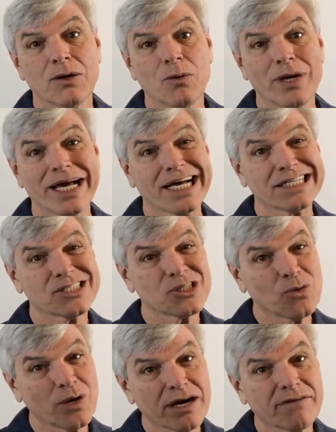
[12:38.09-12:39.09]
we got
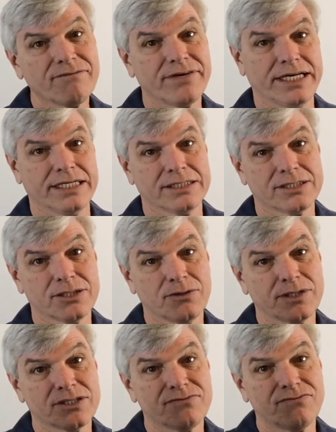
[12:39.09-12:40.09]
square feet. So
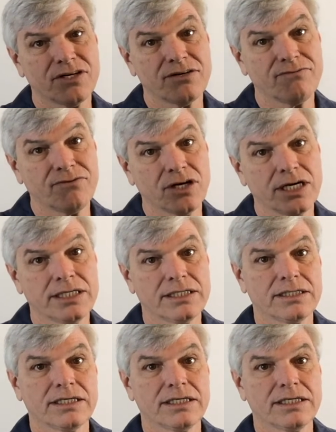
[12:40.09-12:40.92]
it's foot, foot.